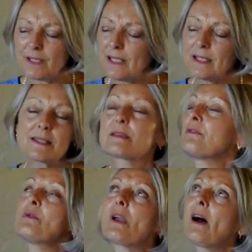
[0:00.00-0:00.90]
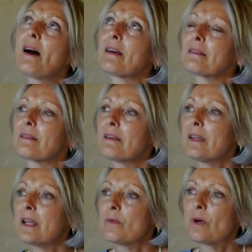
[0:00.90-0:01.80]
please, if you can,
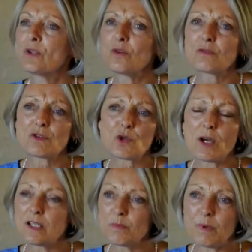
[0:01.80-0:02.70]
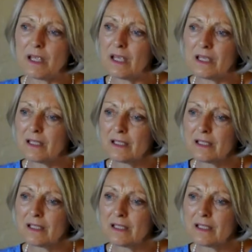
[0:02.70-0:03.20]
while you're trying to be